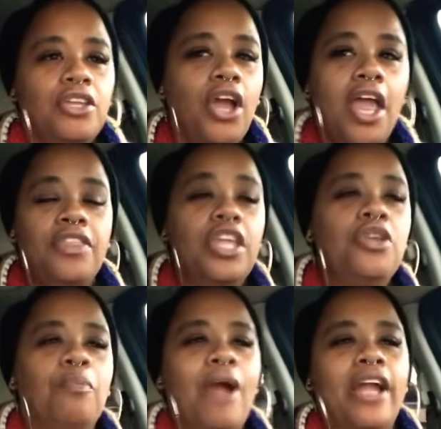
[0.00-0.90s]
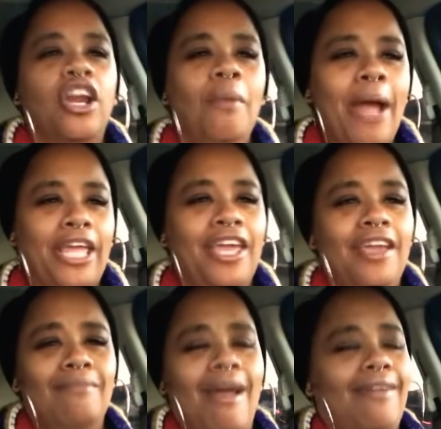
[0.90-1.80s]
Yeah, and then you bragging, oh, my
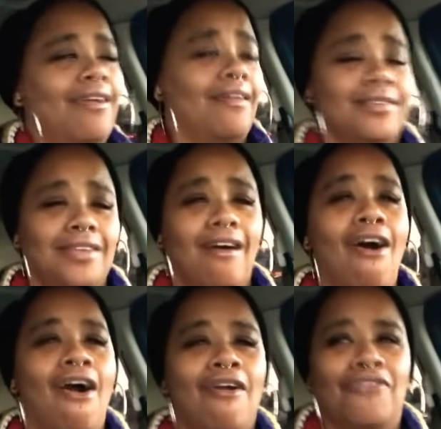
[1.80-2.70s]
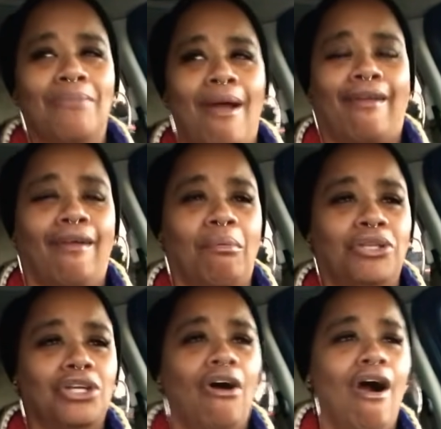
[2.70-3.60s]
kid, my kid is in Harvard. My kid
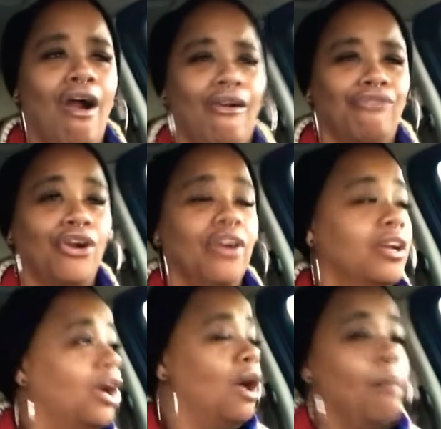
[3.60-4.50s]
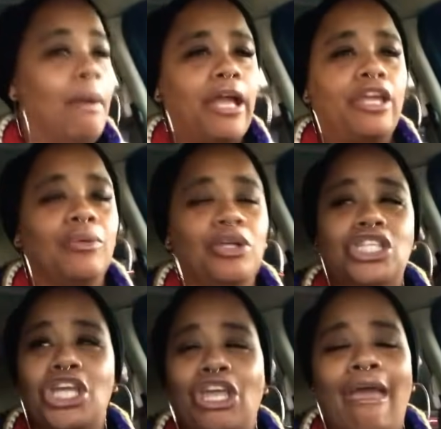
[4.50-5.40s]
went to Harvard. My kid went
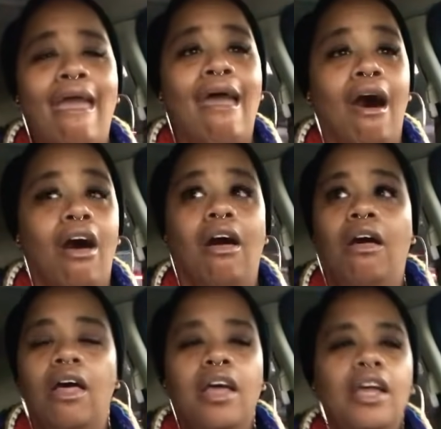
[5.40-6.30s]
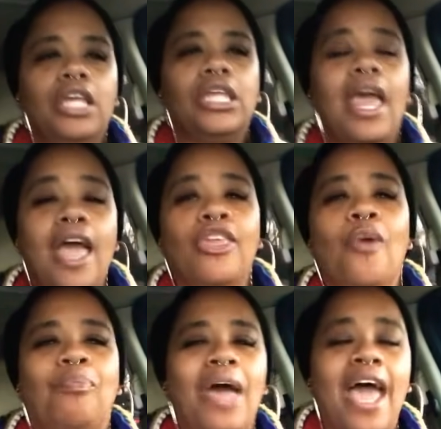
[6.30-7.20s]
to Yale. Yeah,
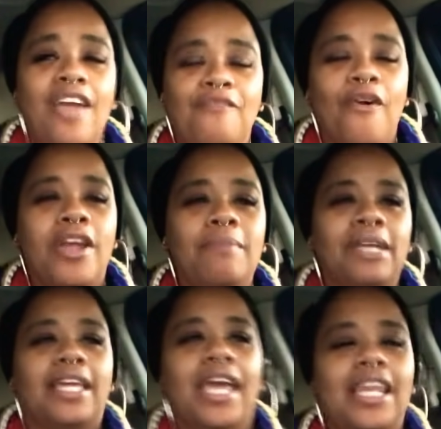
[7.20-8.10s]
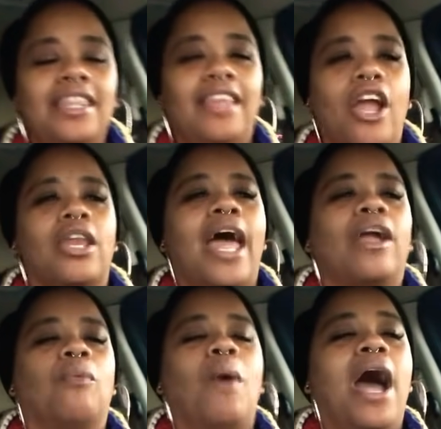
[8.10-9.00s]
you paid for him to get in there.
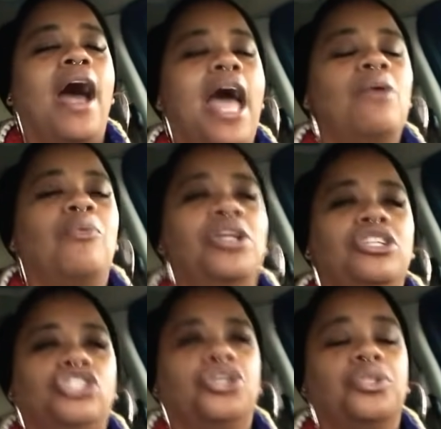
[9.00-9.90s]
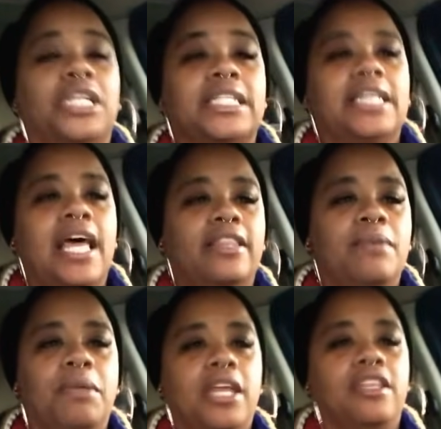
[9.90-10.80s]
Like, why wouldn't you just let
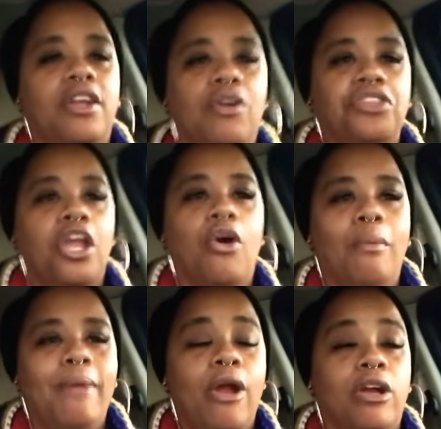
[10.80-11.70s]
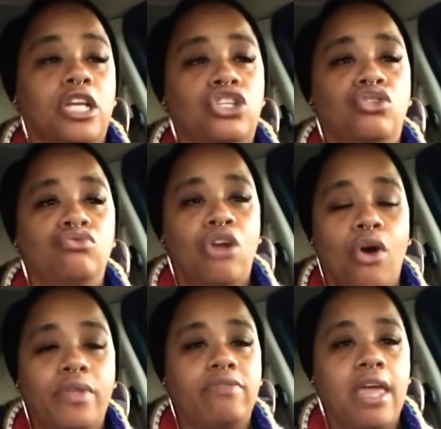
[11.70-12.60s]
them get in there on their own merit? Because you
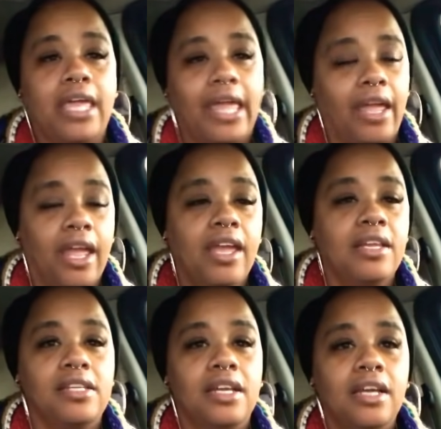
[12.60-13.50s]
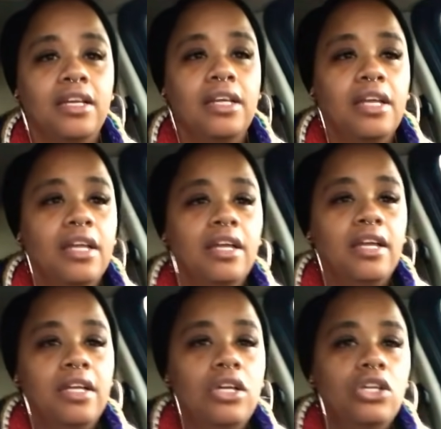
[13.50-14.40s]
know that they
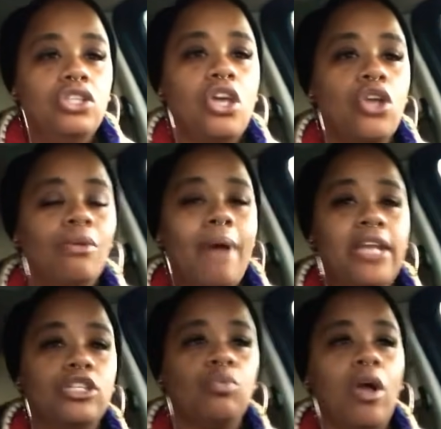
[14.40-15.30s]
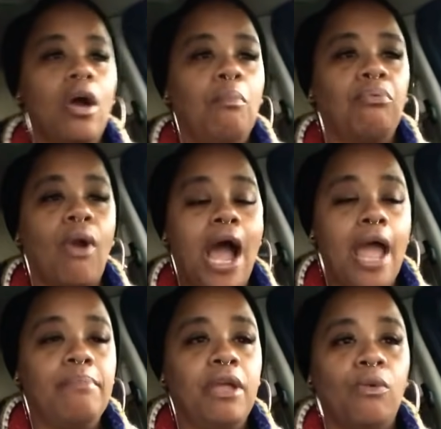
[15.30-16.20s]
can't. So you might as well
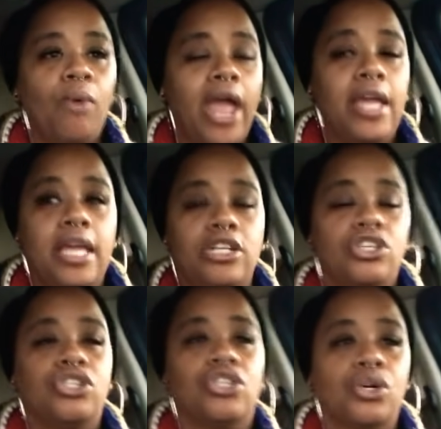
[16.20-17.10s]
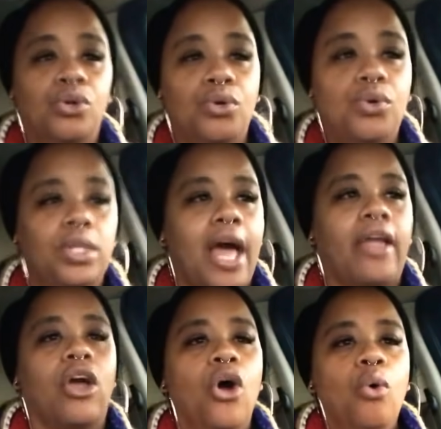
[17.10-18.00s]
bribe their way into school.
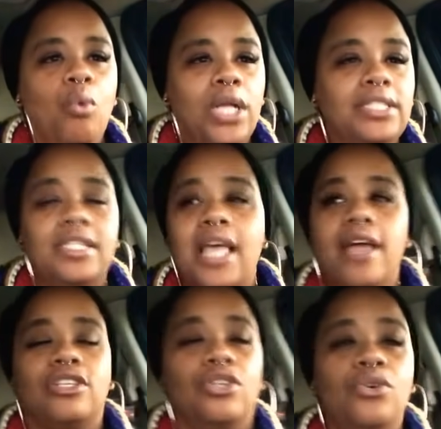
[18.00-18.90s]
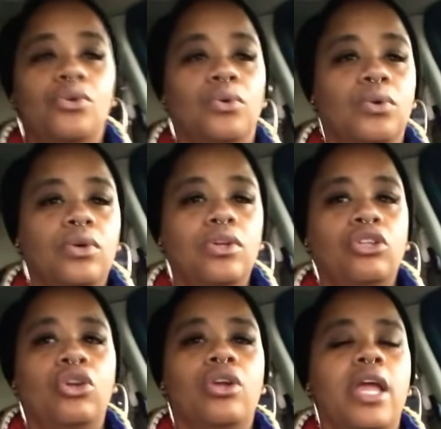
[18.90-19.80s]
Like, what does that do?
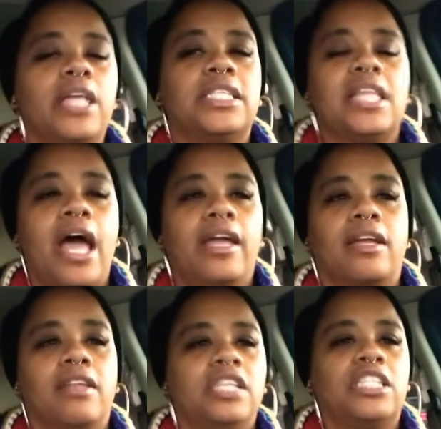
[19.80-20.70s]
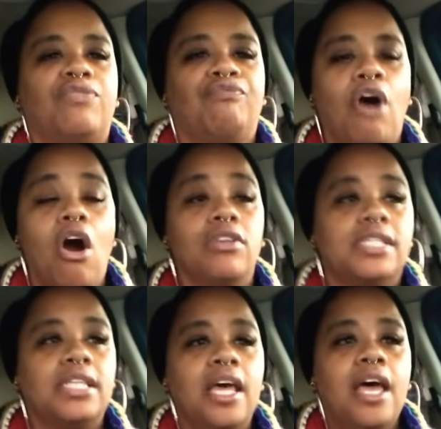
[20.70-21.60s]
You're it's like this
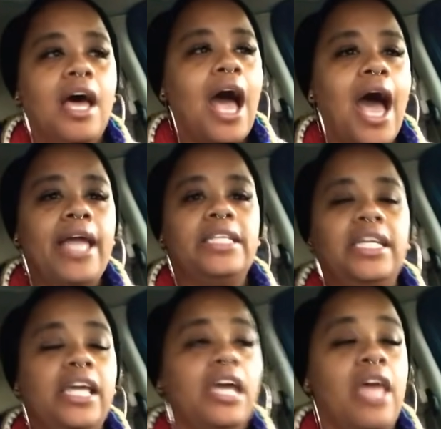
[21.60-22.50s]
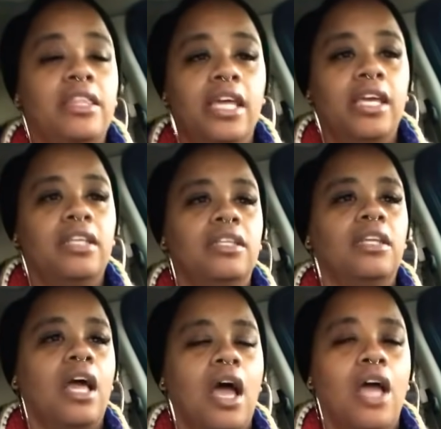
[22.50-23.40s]
false idea, and
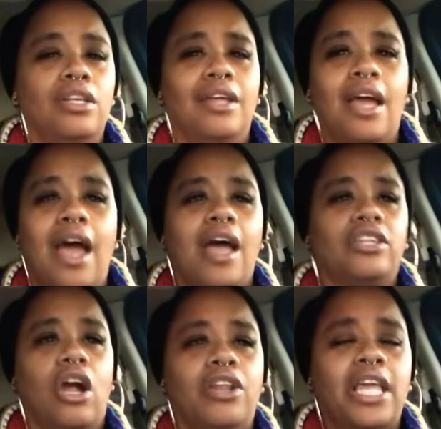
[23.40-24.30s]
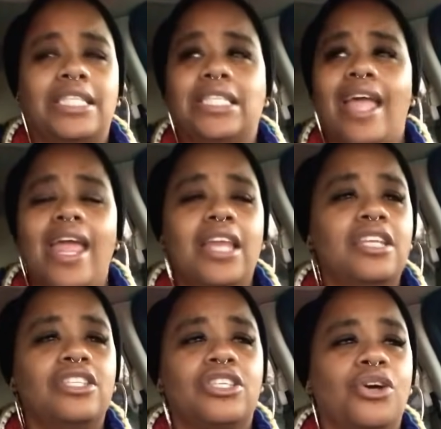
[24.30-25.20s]
then uh, are they staying
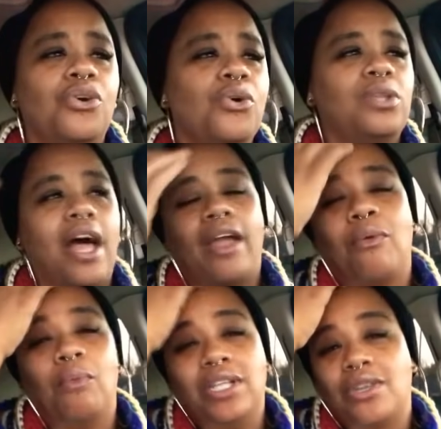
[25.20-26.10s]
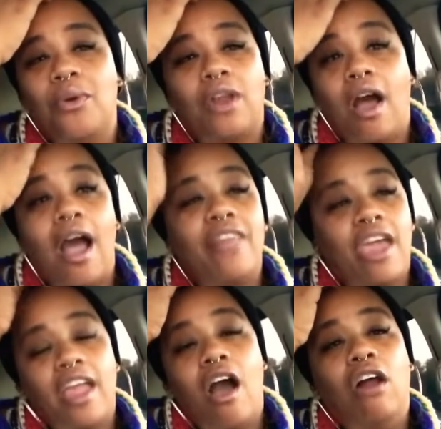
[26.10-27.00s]
in school? Like, what's going on?
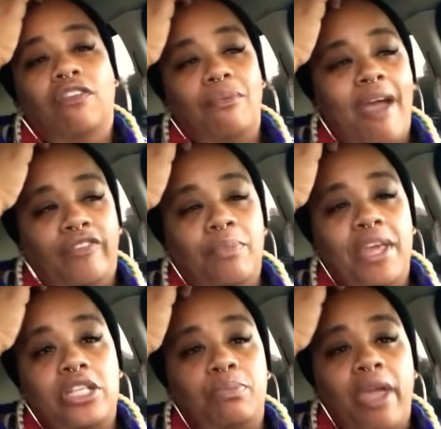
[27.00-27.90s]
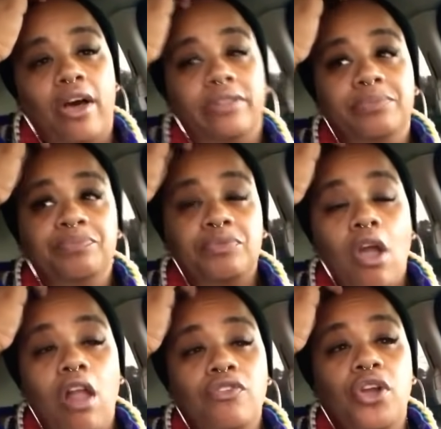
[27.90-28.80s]
They all of them have to be expelled.
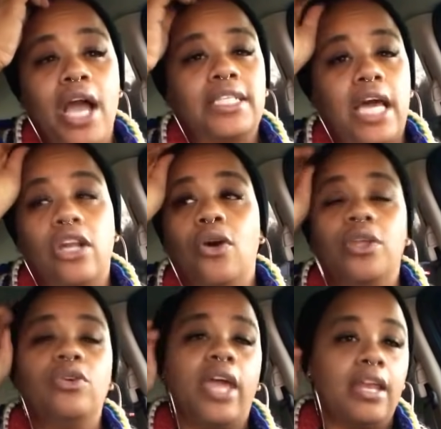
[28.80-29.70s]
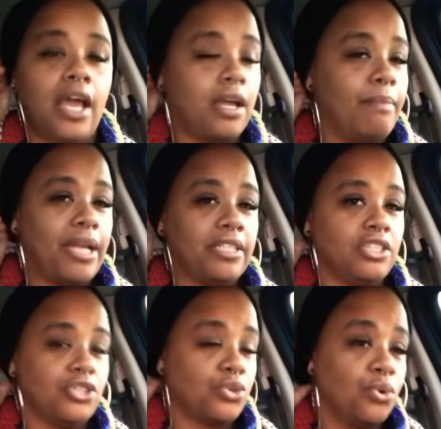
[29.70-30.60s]
All of you guys gotta go, and you cannot come back to
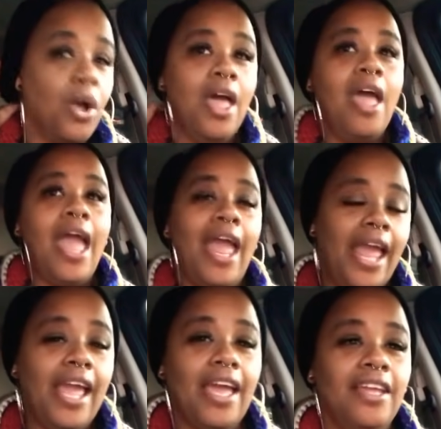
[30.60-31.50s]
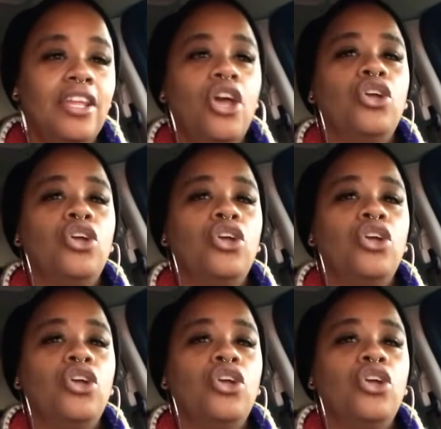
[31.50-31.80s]
the school. And